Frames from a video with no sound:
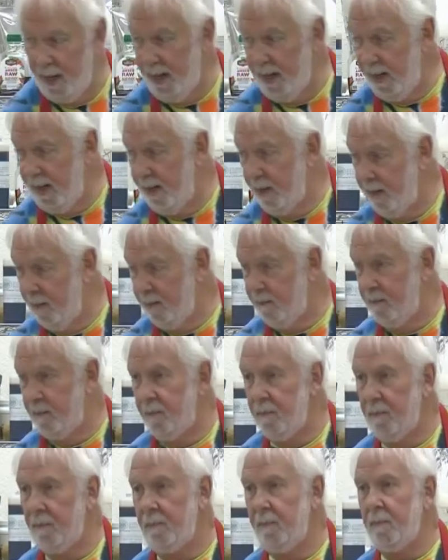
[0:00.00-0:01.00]
ready. Is anybody else
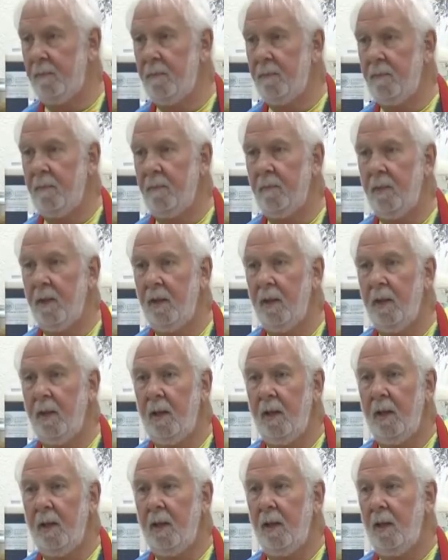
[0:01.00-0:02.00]
too cold besides
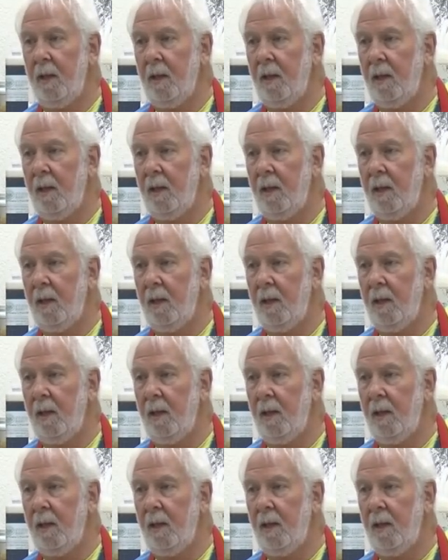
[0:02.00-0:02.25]
Giselle?